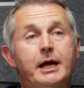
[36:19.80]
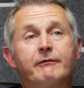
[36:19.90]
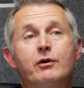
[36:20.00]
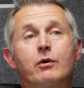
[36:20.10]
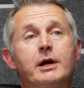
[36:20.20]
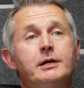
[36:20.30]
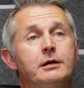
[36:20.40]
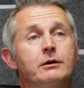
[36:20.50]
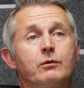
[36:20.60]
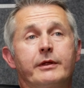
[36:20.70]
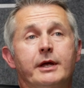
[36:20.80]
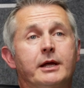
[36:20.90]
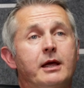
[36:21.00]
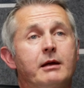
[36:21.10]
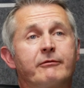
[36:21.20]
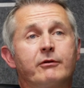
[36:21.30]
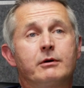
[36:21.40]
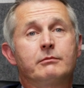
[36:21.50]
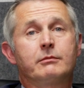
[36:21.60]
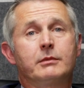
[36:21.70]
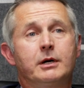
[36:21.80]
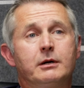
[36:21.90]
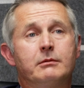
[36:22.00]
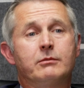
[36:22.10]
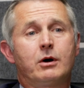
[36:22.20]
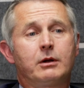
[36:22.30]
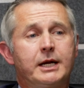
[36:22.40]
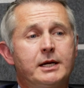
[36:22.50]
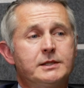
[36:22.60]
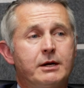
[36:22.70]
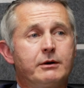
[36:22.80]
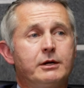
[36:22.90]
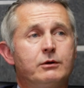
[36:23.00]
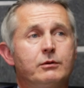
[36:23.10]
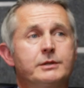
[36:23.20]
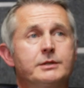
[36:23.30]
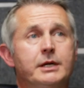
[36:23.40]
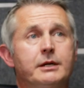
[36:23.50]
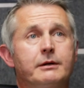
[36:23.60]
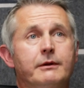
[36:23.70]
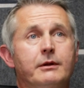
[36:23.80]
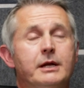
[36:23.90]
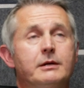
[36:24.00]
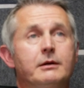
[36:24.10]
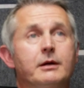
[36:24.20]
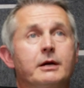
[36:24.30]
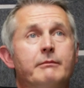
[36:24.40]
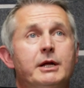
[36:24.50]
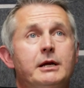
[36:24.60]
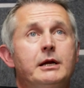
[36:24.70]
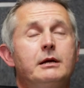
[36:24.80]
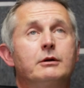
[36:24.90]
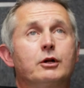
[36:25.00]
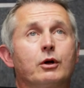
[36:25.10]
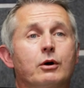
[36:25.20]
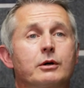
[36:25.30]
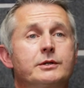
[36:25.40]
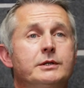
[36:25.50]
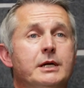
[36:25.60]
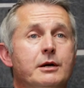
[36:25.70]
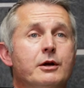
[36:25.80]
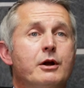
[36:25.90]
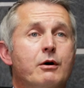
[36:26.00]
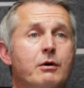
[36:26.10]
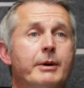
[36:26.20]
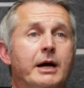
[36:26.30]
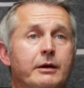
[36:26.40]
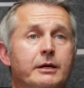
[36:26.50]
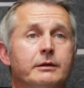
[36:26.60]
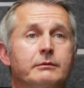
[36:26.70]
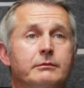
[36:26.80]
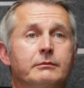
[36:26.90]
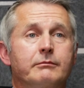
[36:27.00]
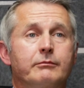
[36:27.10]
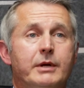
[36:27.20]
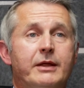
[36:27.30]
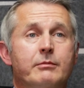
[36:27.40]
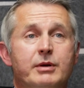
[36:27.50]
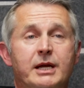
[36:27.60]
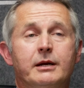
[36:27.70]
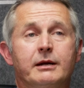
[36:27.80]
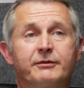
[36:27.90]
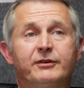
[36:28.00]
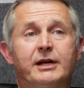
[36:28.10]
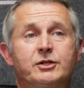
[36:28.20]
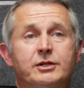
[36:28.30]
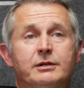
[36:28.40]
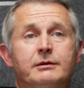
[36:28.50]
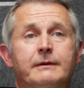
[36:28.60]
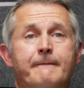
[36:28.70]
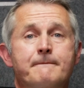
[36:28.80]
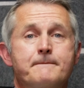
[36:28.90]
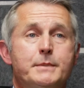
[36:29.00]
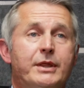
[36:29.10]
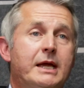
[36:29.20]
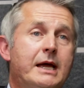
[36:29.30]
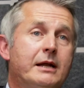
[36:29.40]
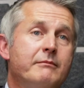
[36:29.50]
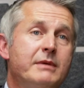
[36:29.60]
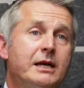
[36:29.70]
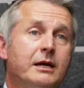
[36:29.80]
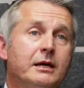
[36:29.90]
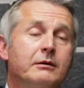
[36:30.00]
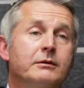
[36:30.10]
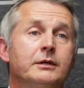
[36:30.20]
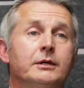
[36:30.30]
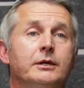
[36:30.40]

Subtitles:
have no idea where that came from. All I can tell you is that the committee clerks didn't know about it at the beginning of session, but they had a meeting